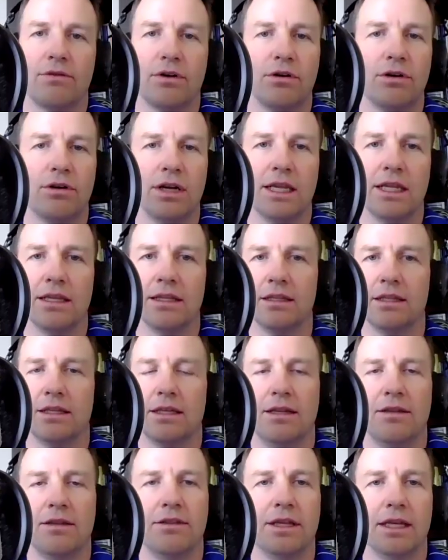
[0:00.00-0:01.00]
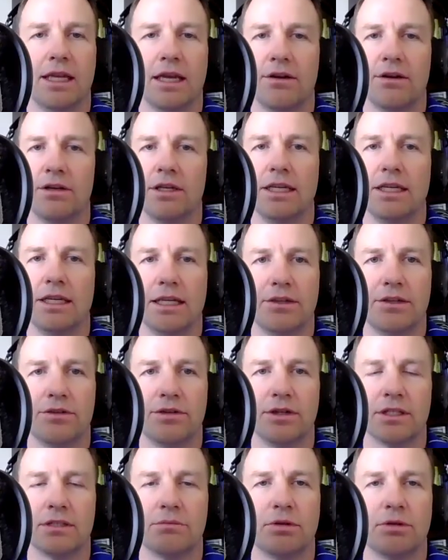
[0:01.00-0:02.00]
of, of earning the guaranteed
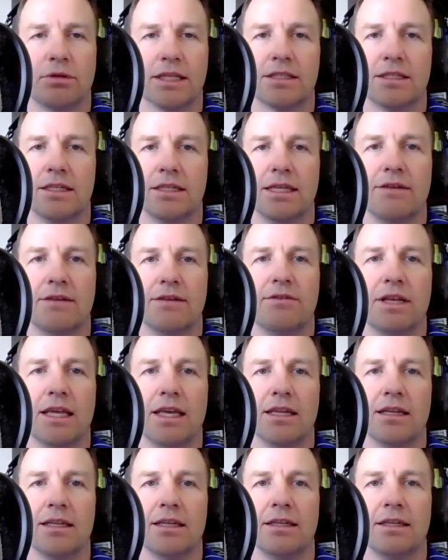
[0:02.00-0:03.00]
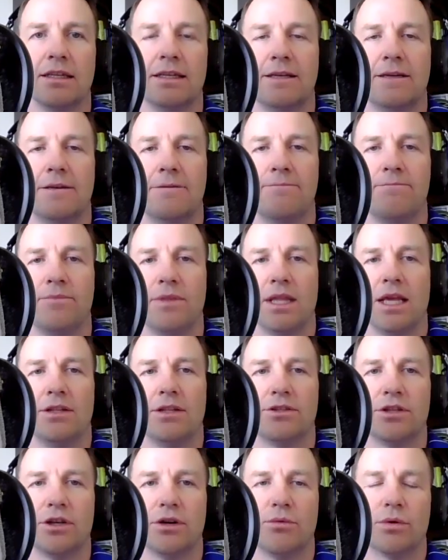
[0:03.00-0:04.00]
interest plus the dividend
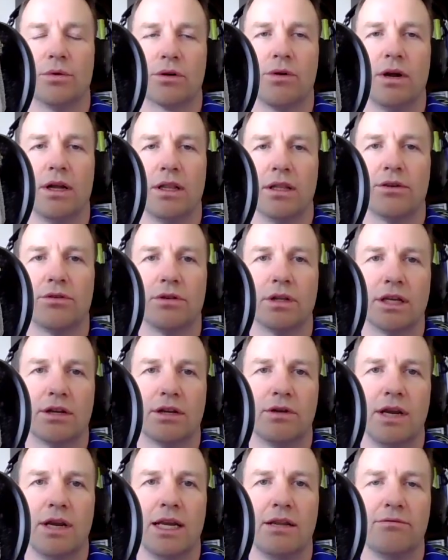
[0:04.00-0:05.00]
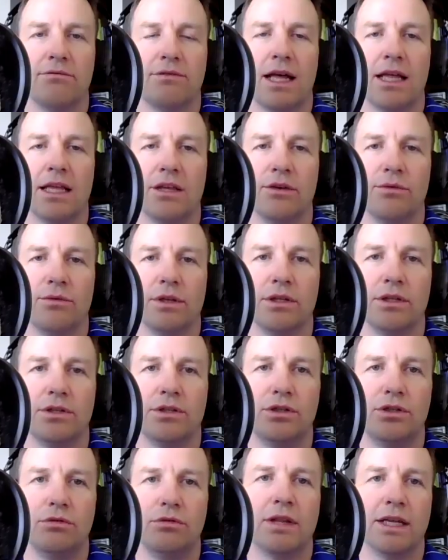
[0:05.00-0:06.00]
and so we're quite literally creating value
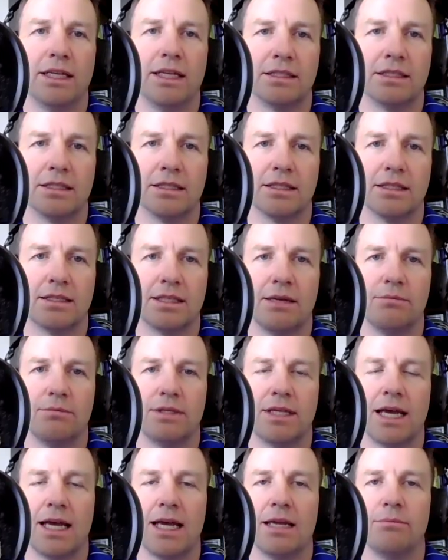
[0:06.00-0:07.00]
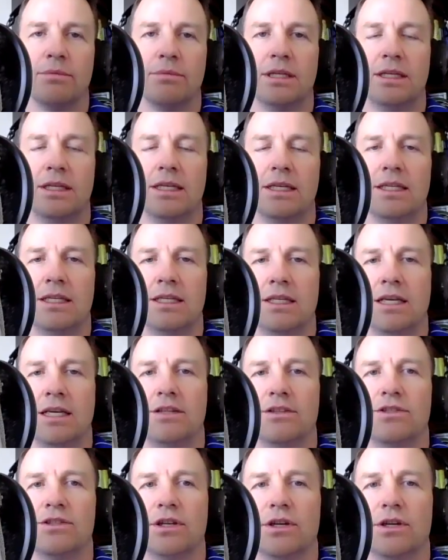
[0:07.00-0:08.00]
in two places at the same time.
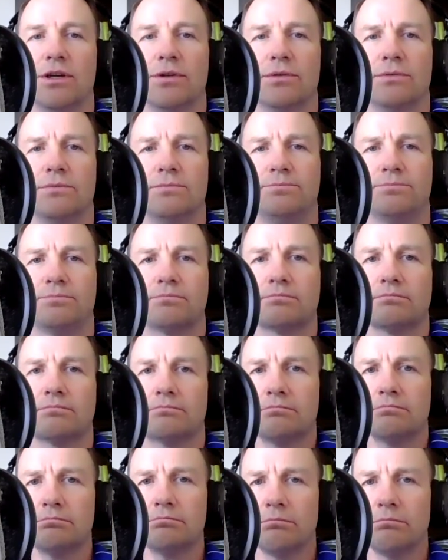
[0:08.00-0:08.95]
And so